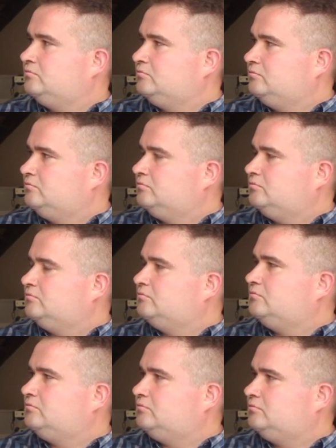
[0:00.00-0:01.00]

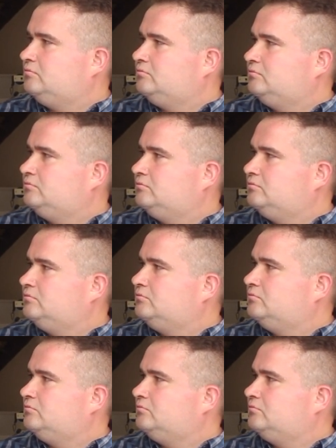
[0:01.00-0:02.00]

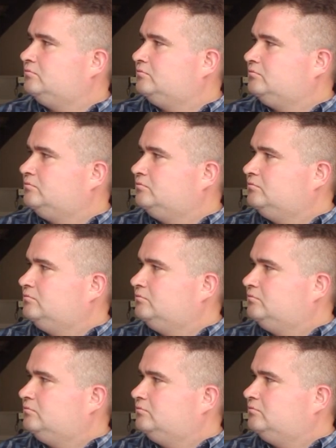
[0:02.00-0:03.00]

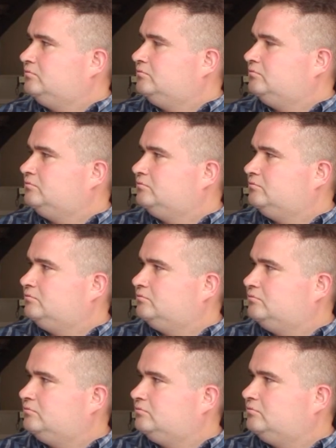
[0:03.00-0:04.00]

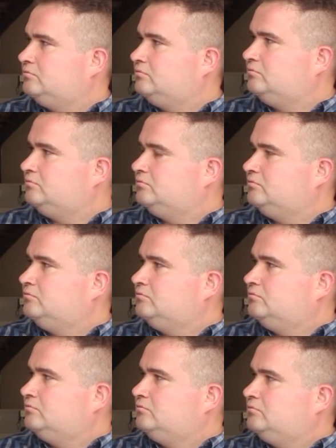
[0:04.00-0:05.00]

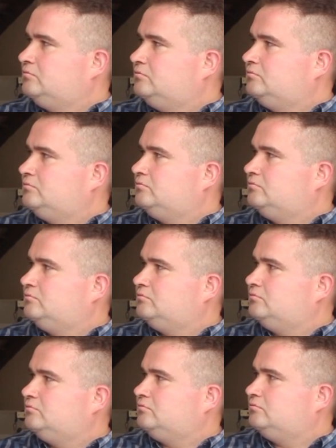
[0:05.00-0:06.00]

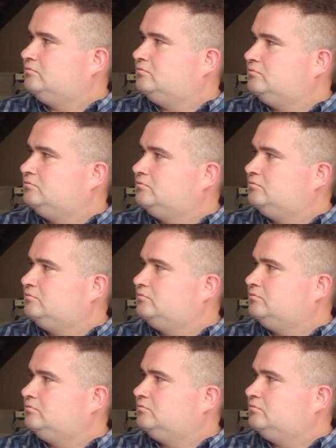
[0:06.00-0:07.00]

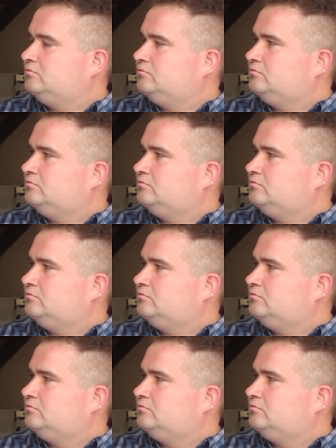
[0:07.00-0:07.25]
[no speech]